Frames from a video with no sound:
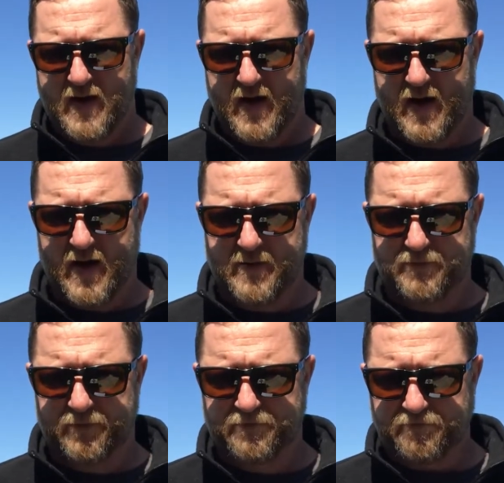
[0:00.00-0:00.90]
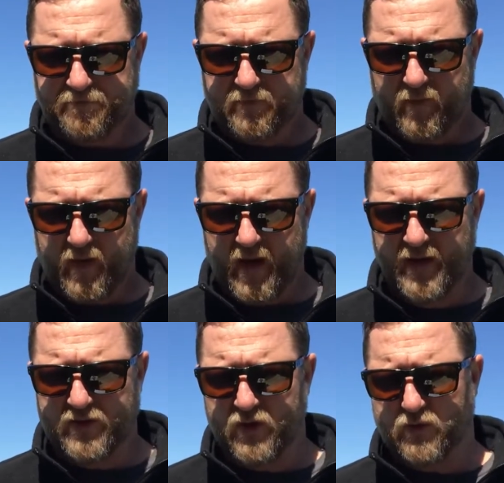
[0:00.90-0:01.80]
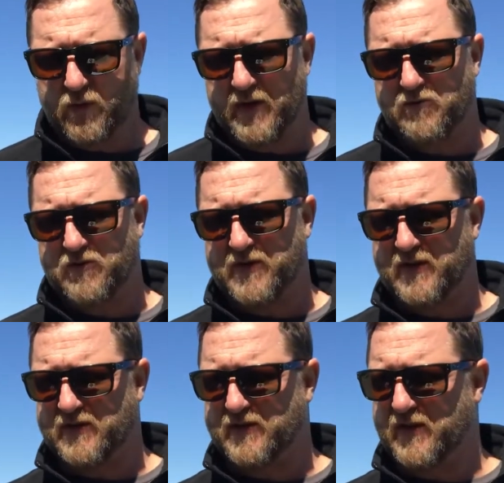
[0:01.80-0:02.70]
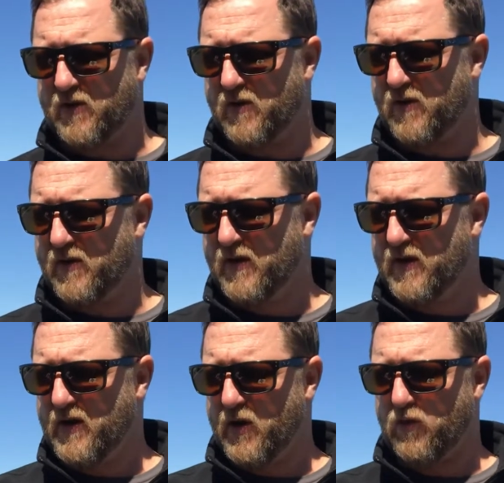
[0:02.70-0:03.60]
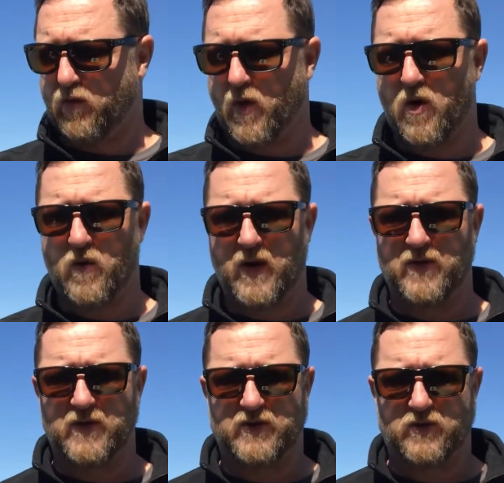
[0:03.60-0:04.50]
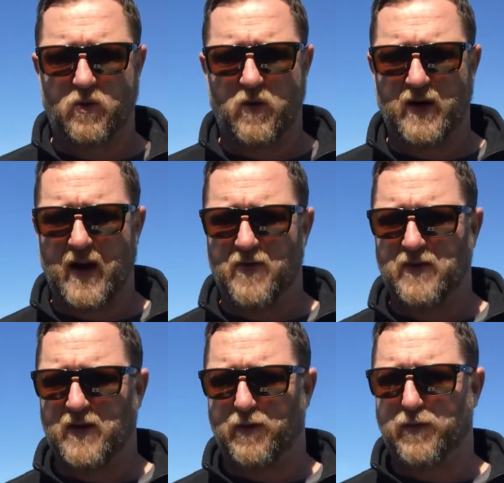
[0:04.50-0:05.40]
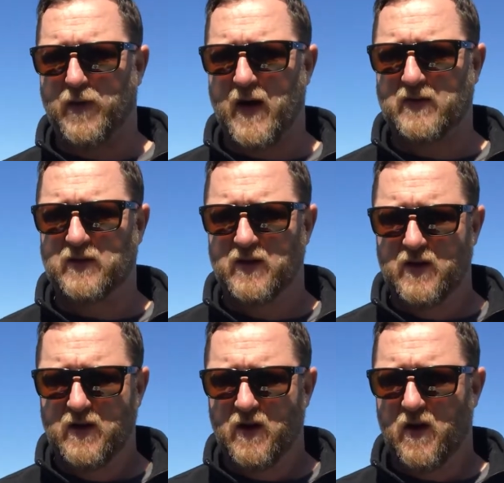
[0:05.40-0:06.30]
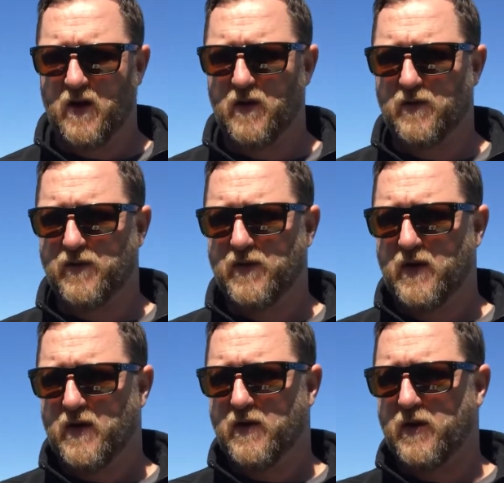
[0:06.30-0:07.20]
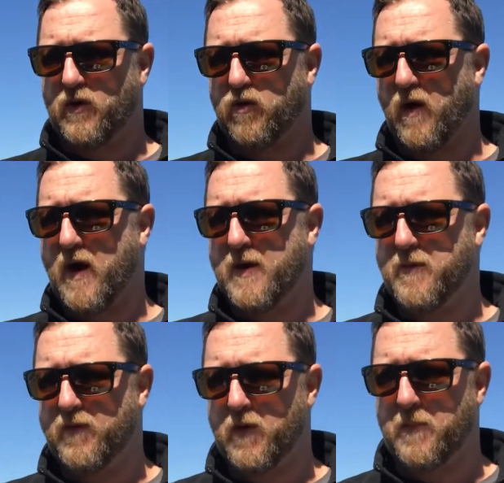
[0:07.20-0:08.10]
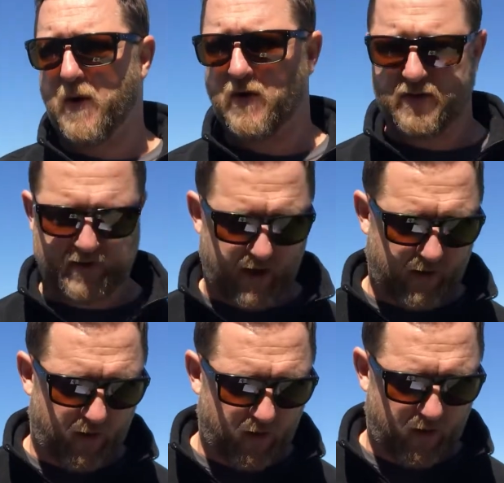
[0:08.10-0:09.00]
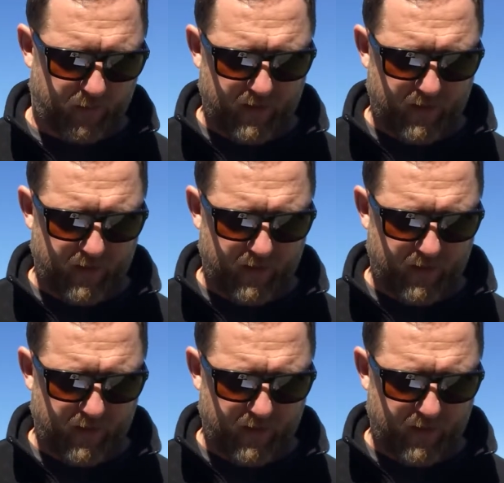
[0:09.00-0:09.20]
And so it's really interesting to see her grow in the story and the effect of the crime of her parents on her.